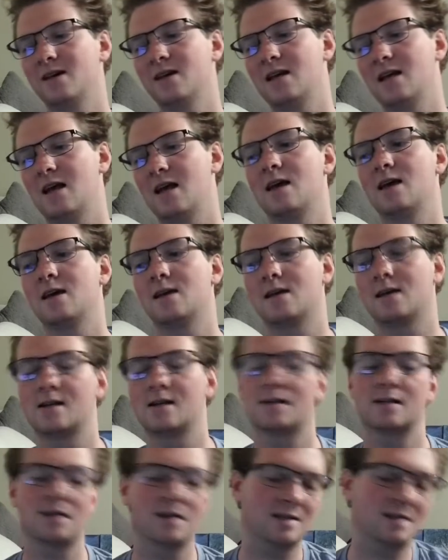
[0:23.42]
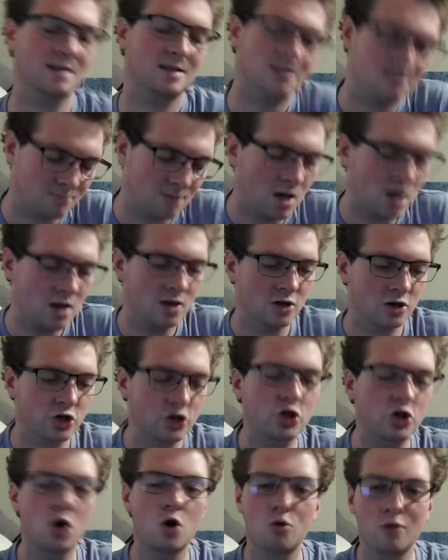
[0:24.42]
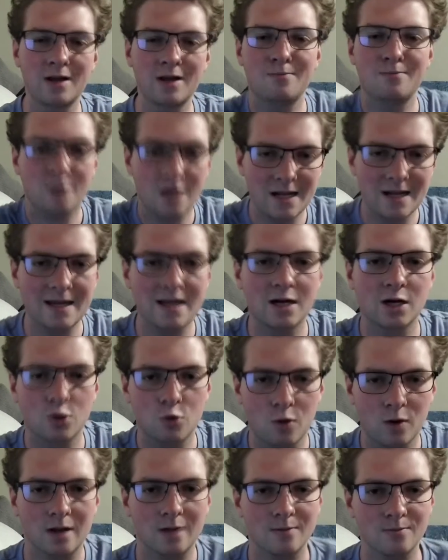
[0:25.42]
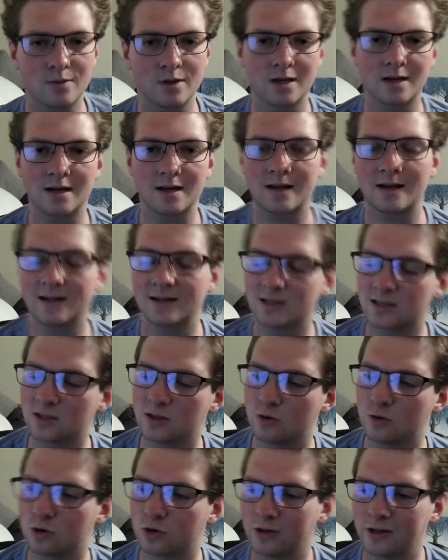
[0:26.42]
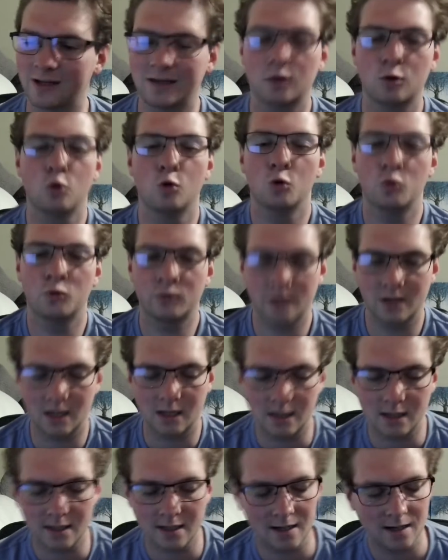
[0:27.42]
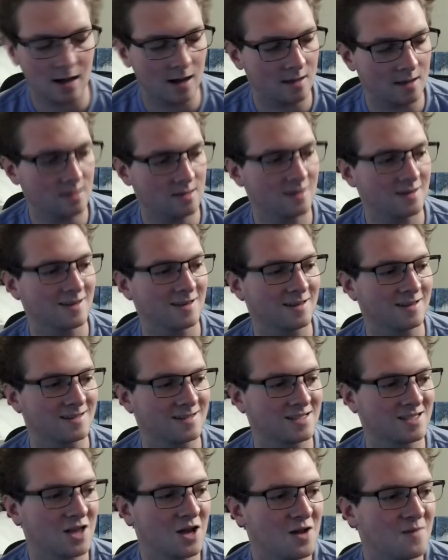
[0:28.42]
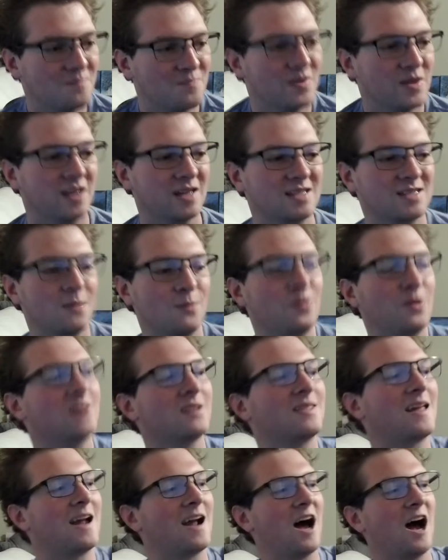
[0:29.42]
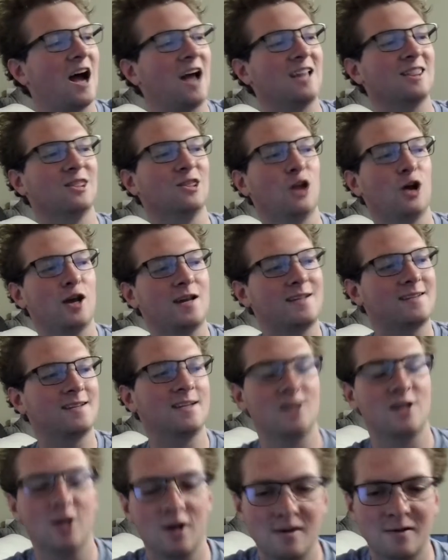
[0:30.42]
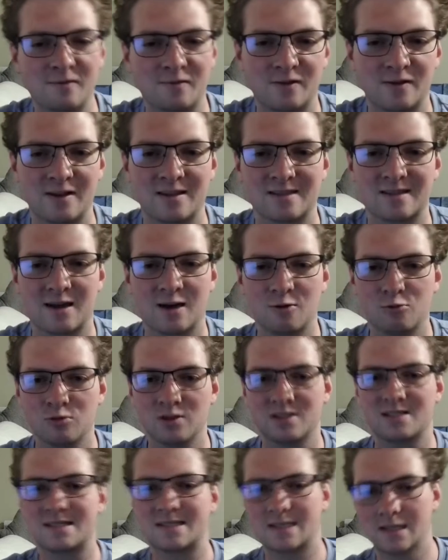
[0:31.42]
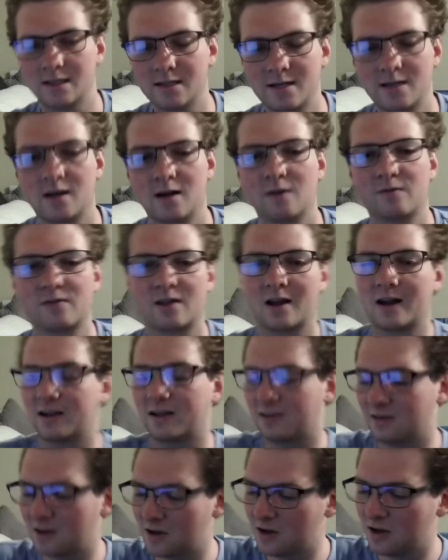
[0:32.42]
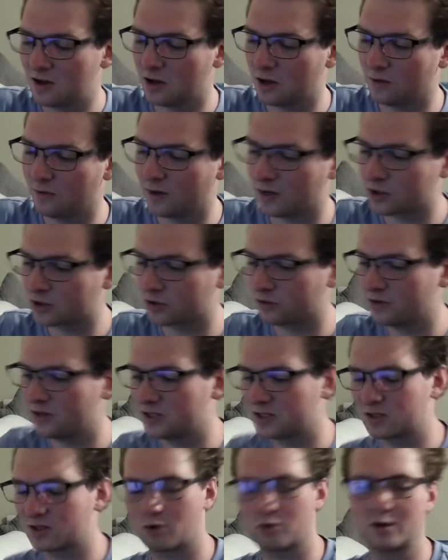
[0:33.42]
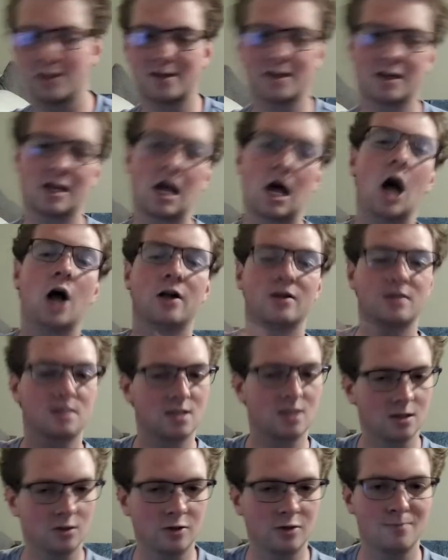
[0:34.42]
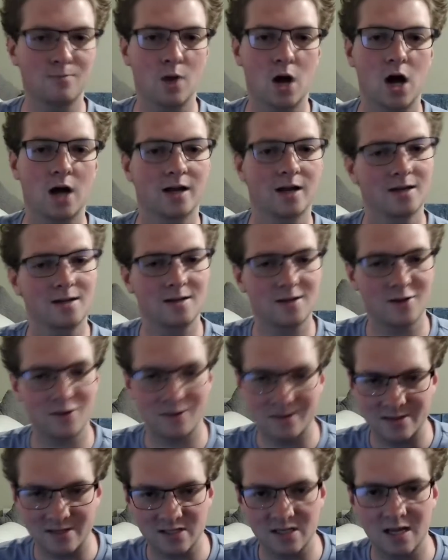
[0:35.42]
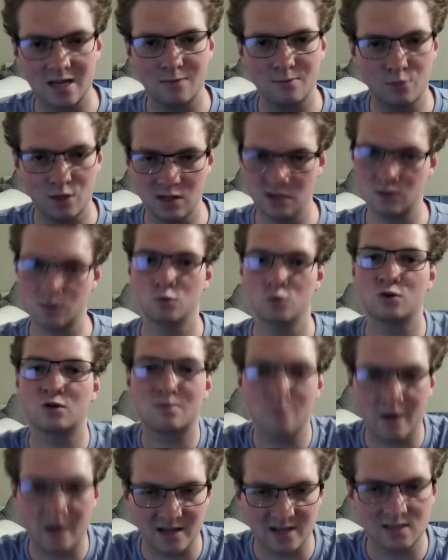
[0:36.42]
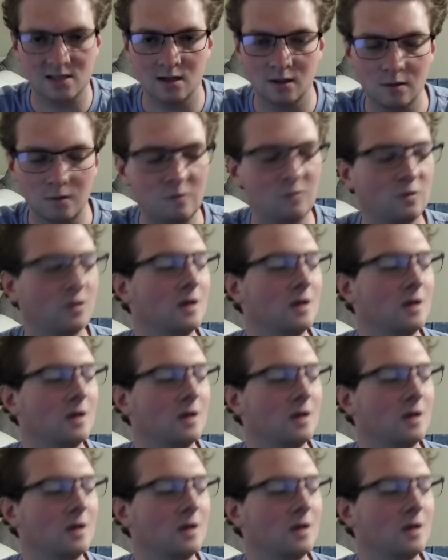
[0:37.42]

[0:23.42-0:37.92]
And it's shown in media quite a bit and is usually goofed on, and I think it's it's something that I liked enough and thought was silly enough that I eventually started to constantly mock it and say "pisu" to myself.